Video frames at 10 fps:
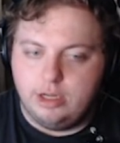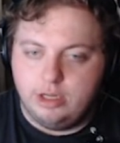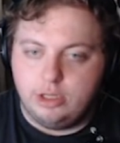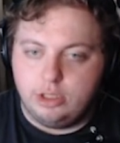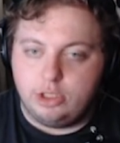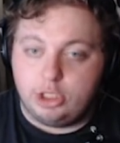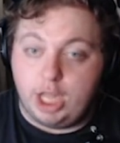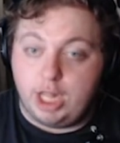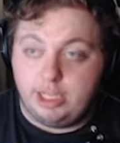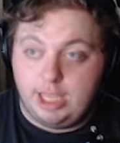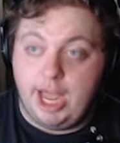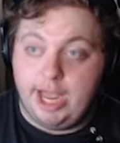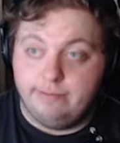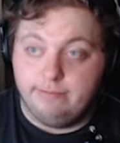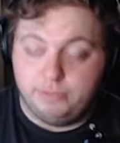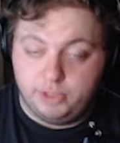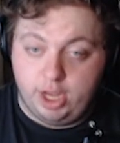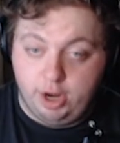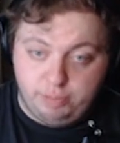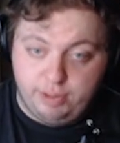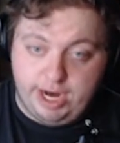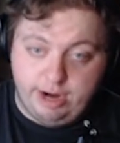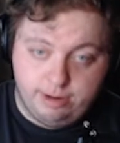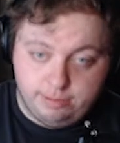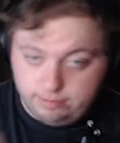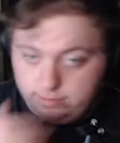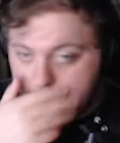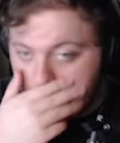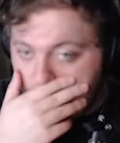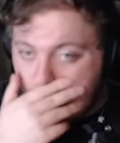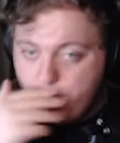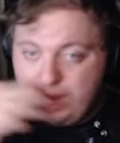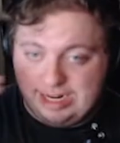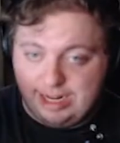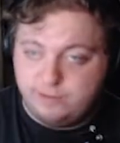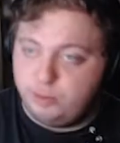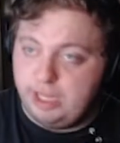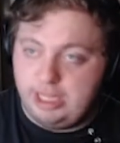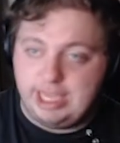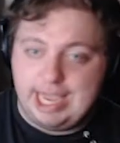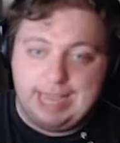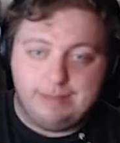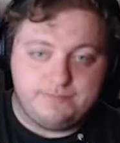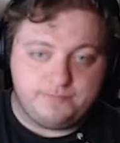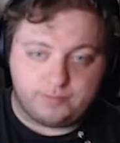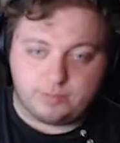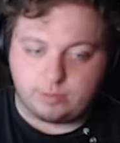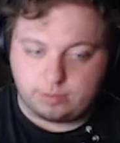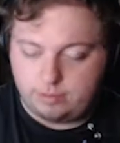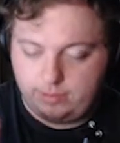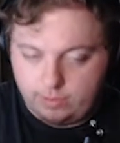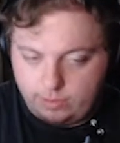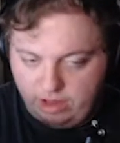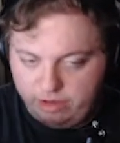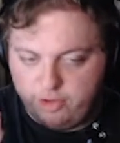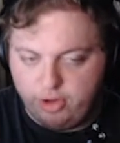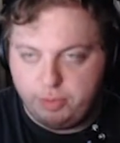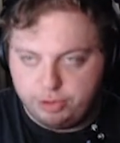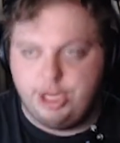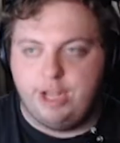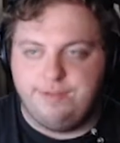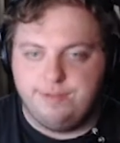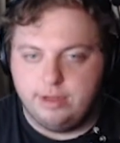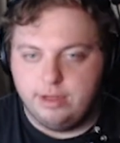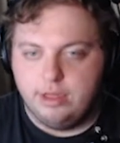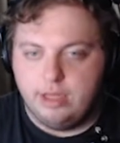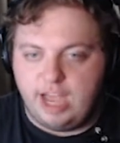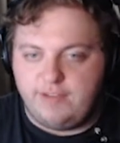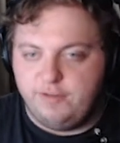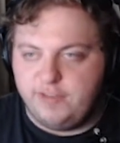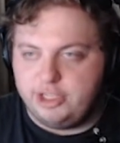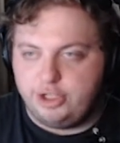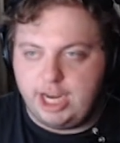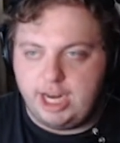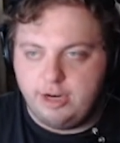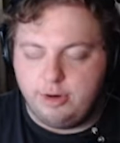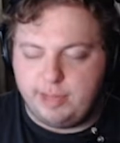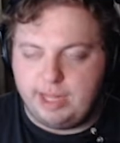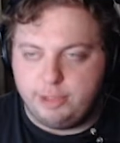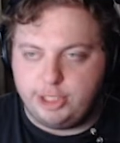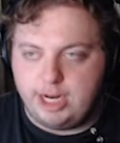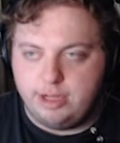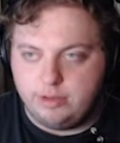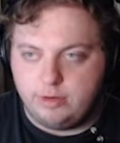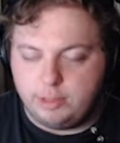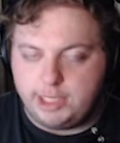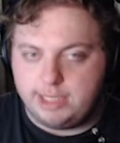Solid guy. Solid player. All around. Loves playing the game. Super chill. Have you faced Jaden or played with Jaden, Cortex?